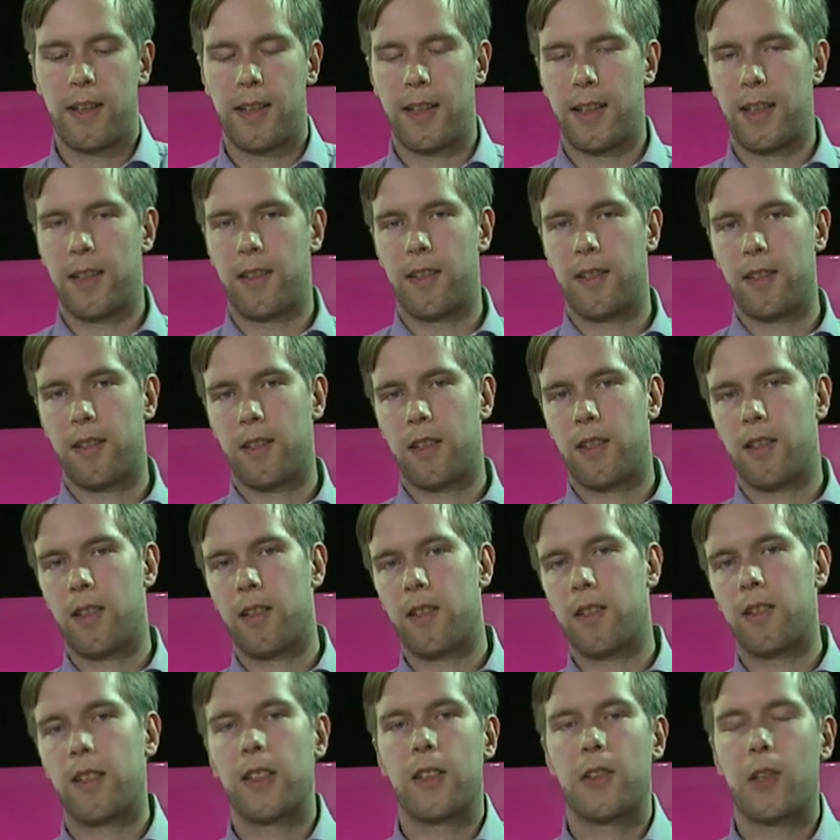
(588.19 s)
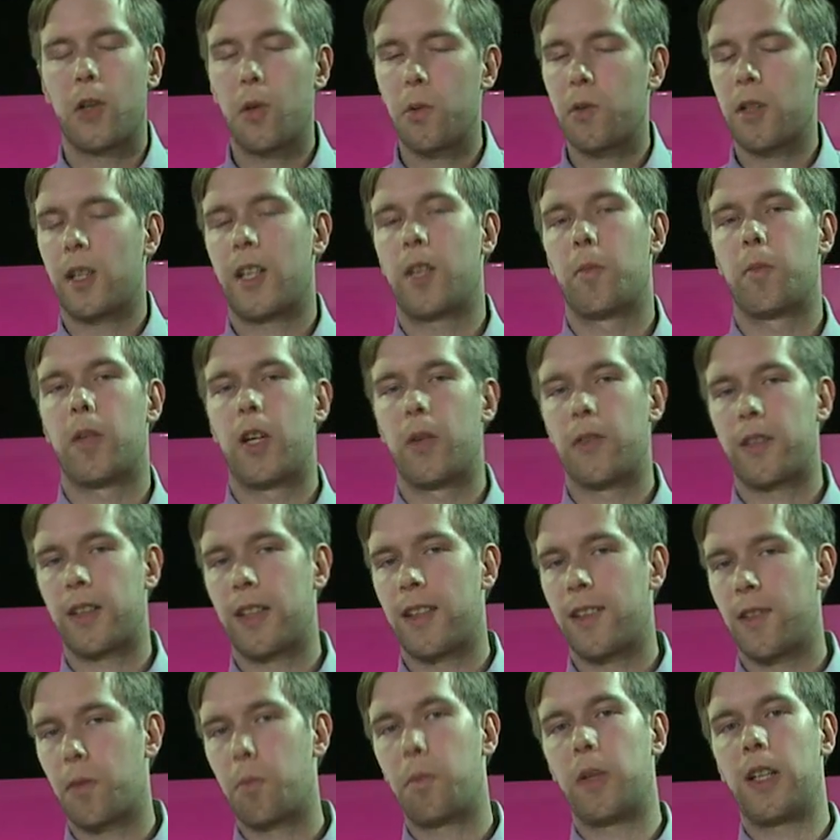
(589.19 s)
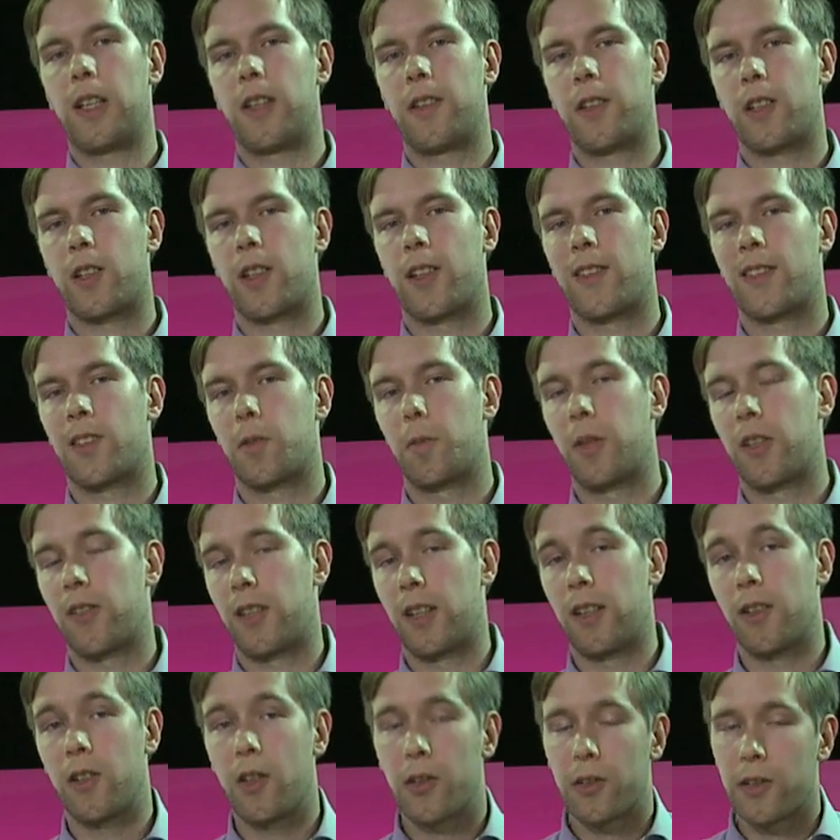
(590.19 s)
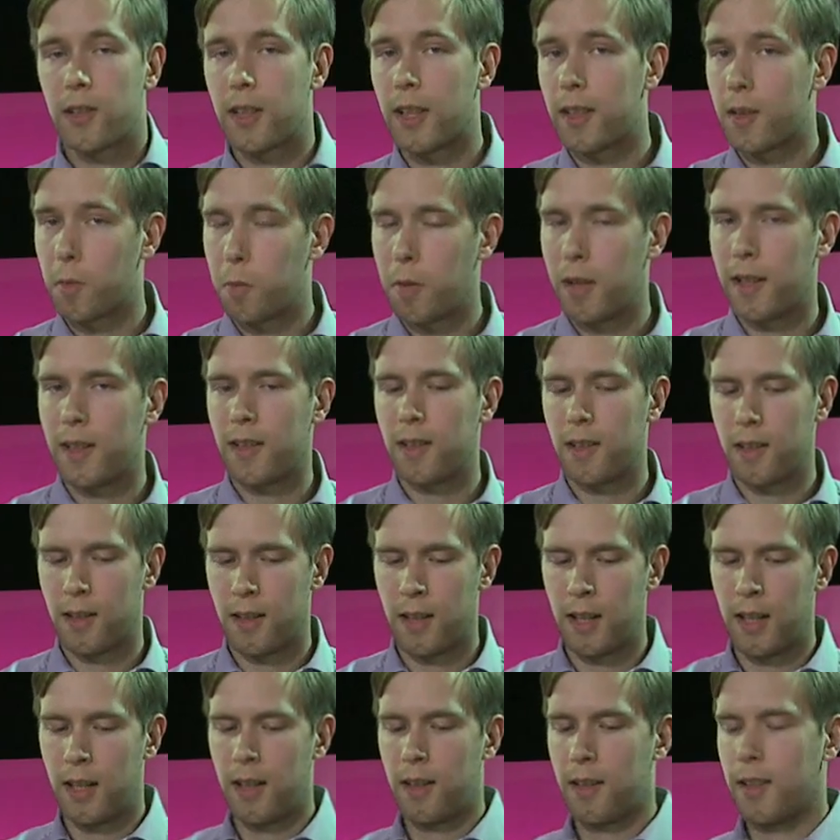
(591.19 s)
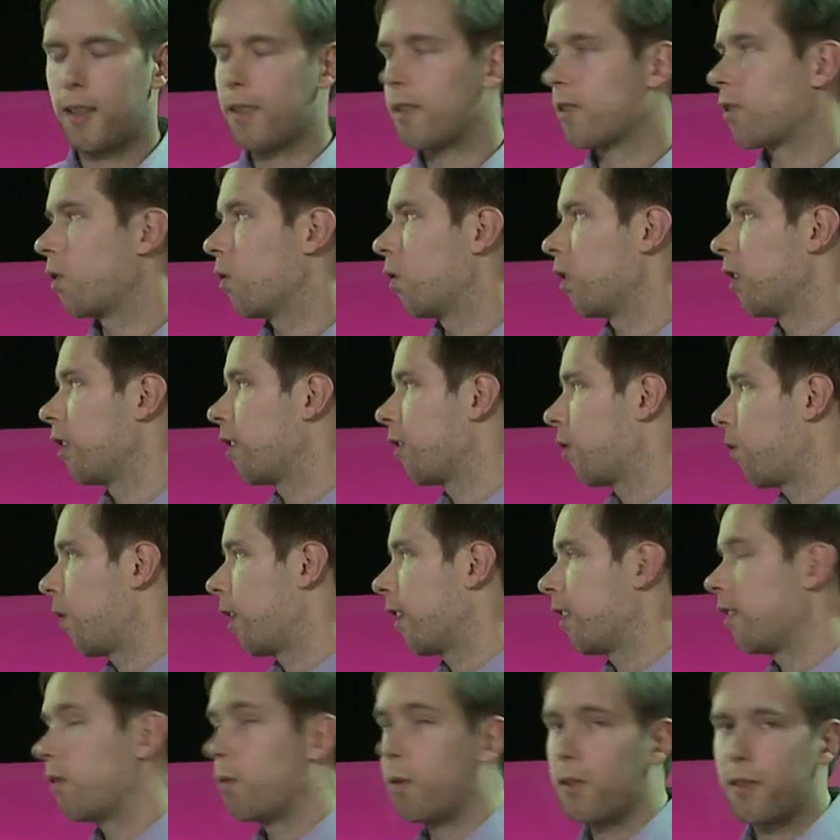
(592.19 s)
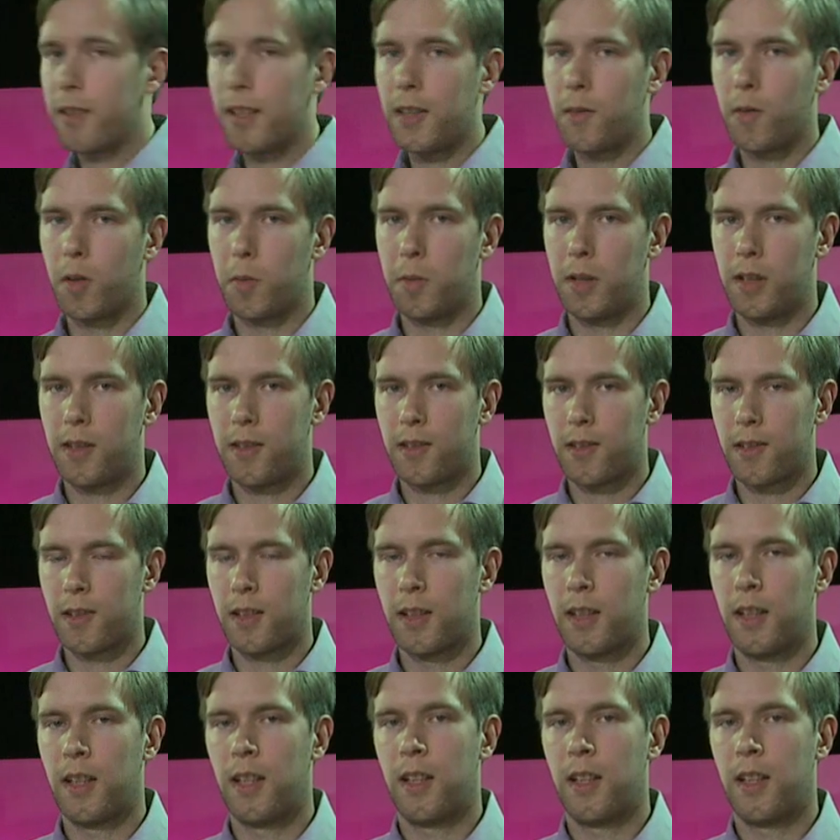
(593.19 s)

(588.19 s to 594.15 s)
And the total amount that is billed to customers and not yet paid is called trade receivables.